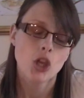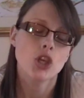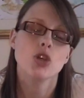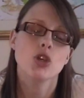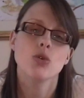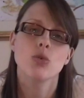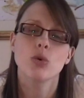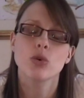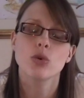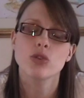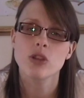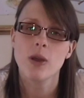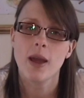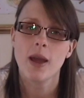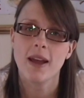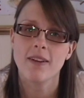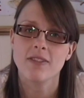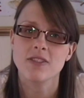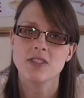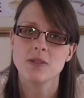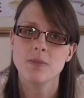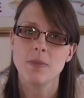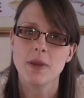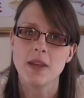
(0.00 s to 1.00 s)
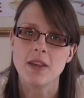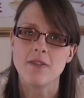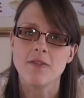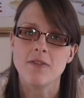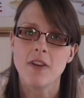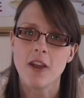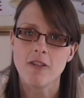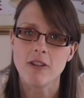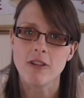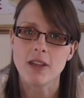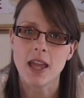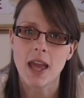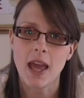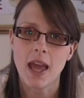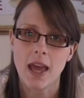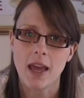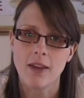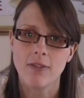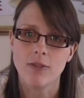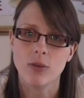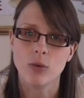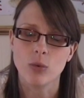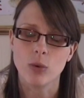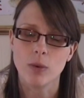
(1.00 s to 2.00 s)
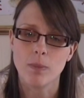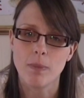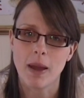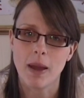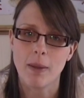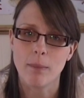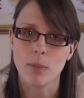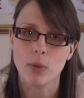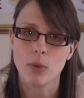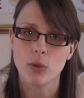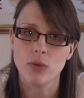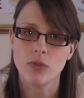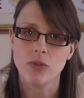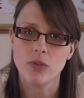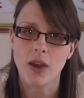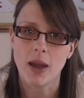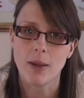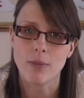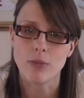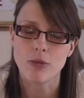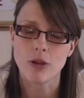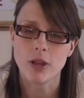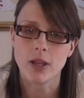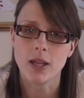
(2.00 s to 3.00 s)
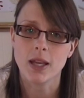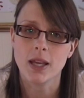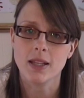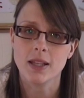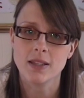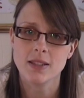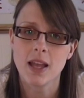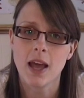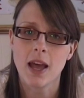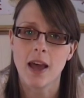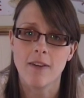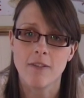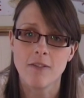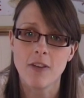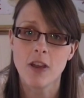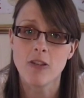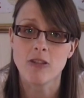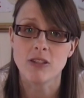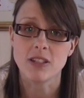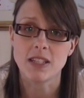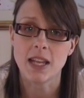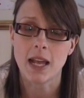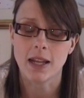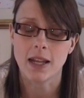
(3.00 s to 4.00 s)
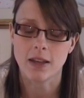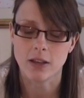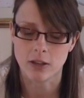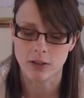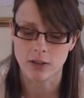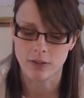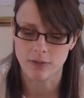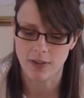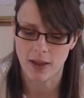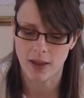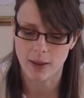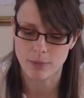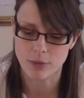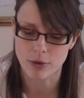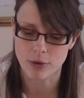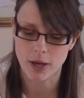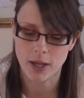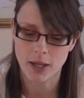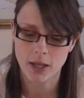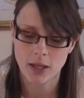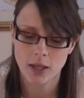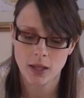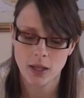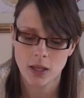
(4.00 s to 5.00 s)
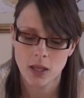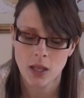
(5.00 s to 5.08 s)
You also have to be very careful with bamboo fabric. It's a very delicate fabric.